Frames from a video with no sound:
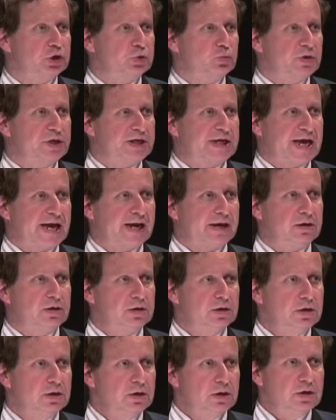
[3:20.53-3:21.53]
as we can,
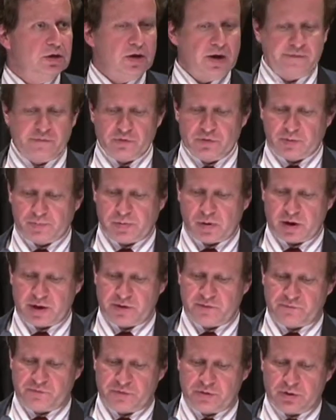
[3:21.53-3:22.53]
level the
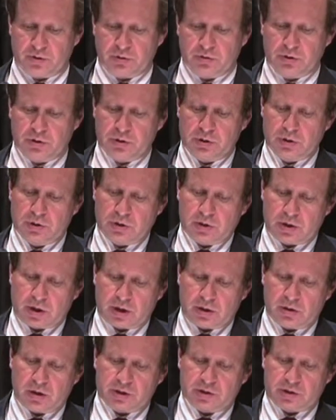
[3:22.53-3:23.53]
playing field,
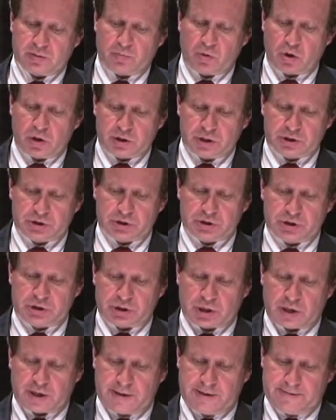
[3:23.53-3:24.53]
and let the markets
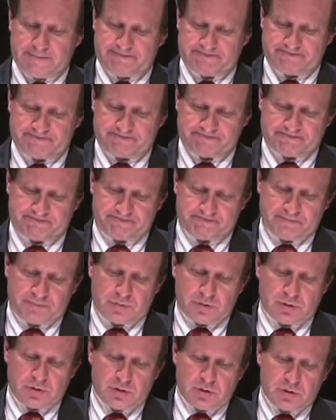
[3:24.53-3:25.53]
decide.
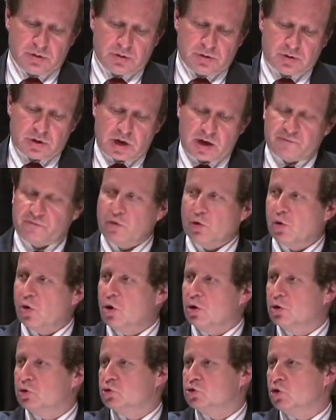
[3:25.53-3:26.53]
And for
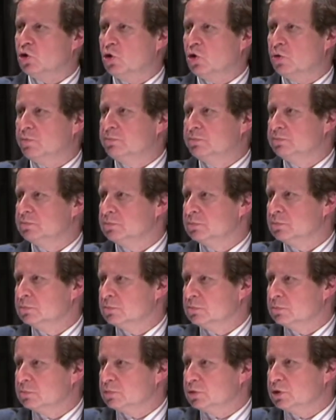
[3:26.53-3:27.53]
longer term,
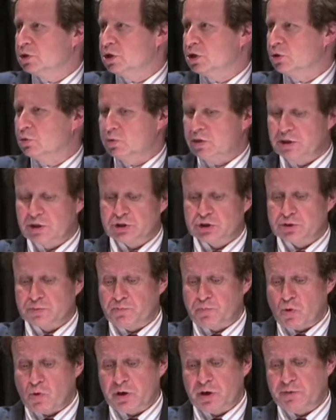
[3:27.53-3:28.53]
the DOE is
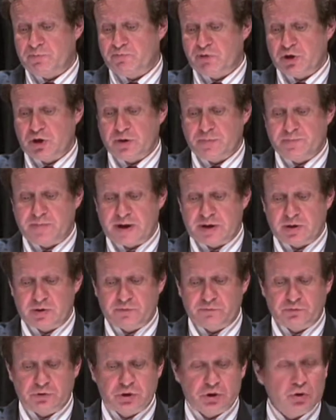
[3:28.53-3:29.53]
supporting
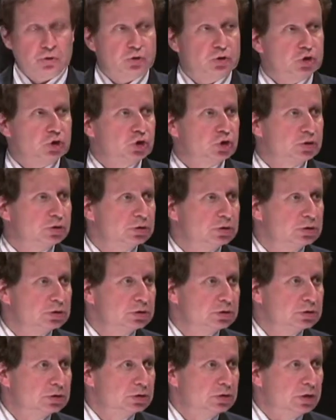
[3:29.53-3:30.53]
pre-competitive research
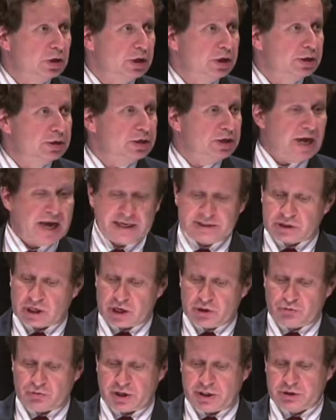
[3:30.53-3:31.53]
in gas
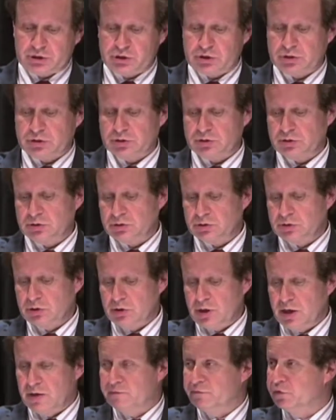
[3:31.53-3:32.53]
hydrates,
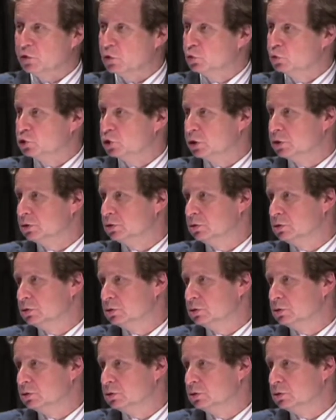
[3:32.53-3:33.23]
in fusion,